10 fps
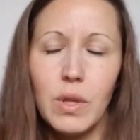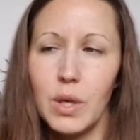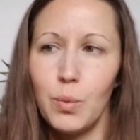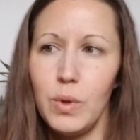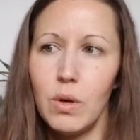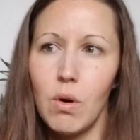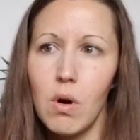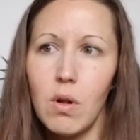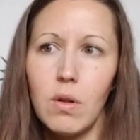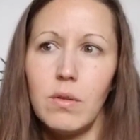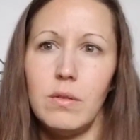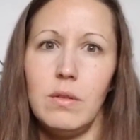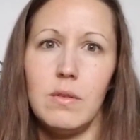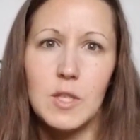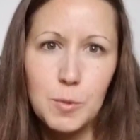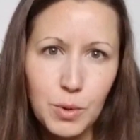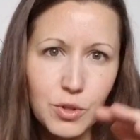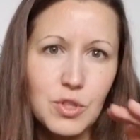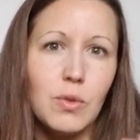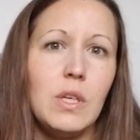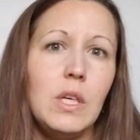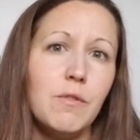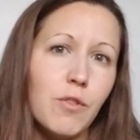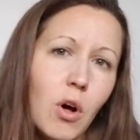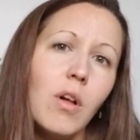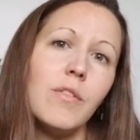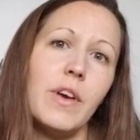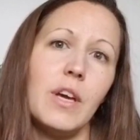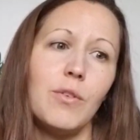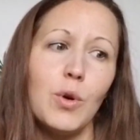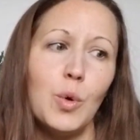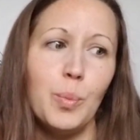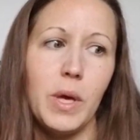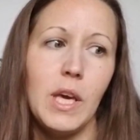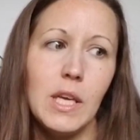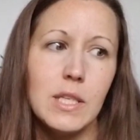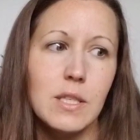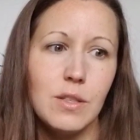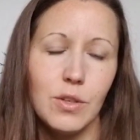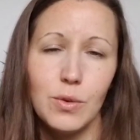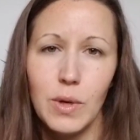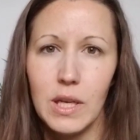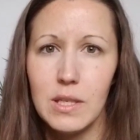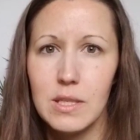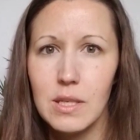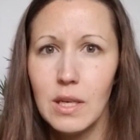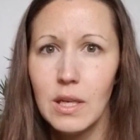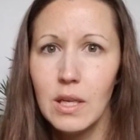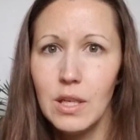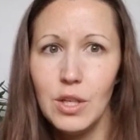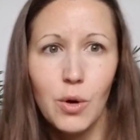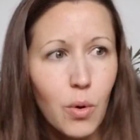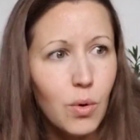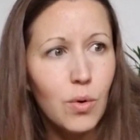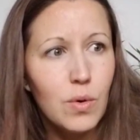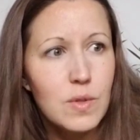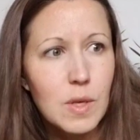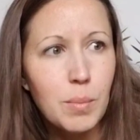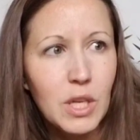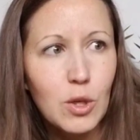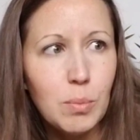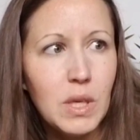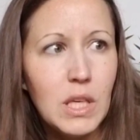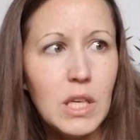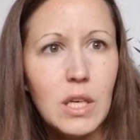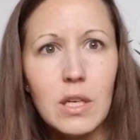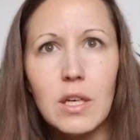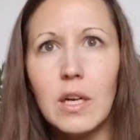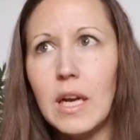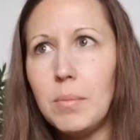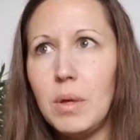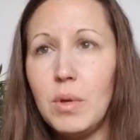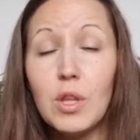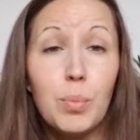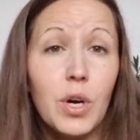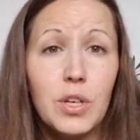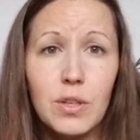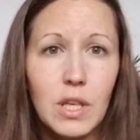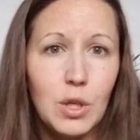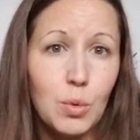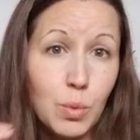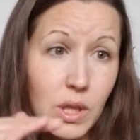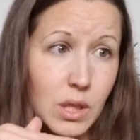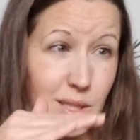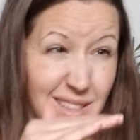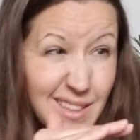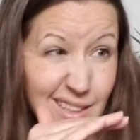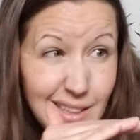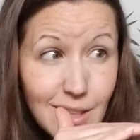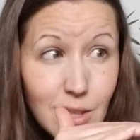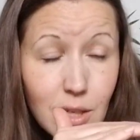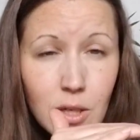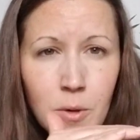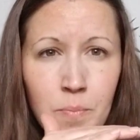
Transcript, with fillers: Like, we all spiritually evolve at our own pace, you know, and, you know, somebody could be here and maybe the partner that you're with is like here.